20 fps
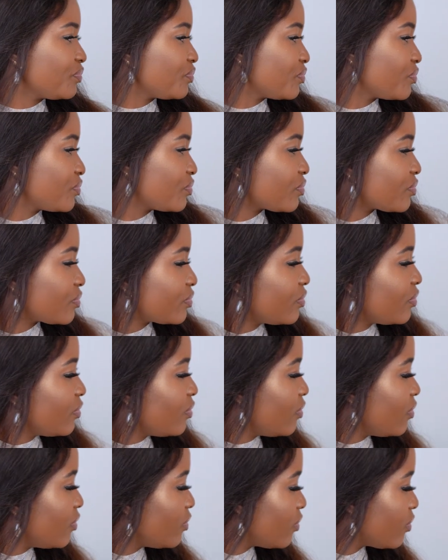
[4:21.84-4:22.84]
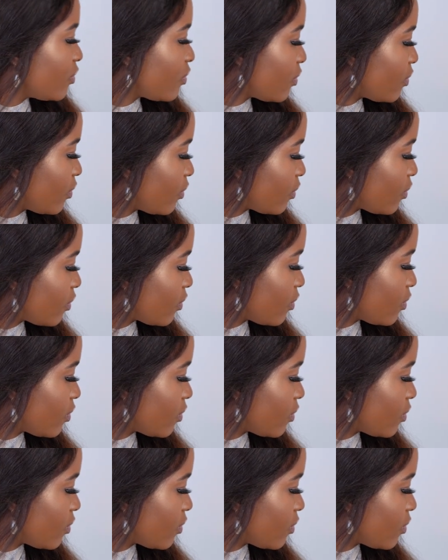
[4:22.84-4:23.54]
Nobody speaks.